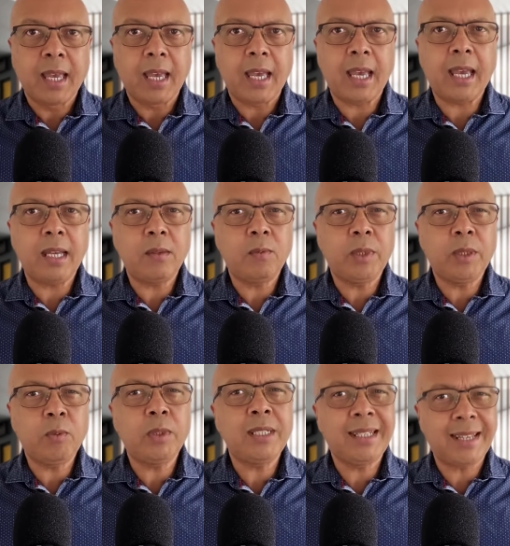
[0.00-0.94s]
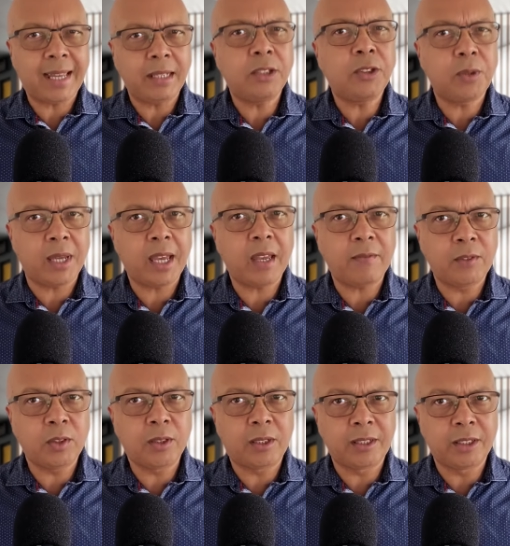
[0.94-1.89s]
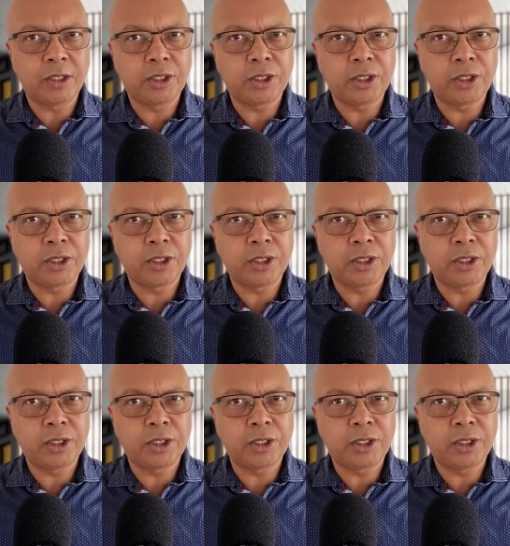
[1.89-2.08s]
and we would like to have you on the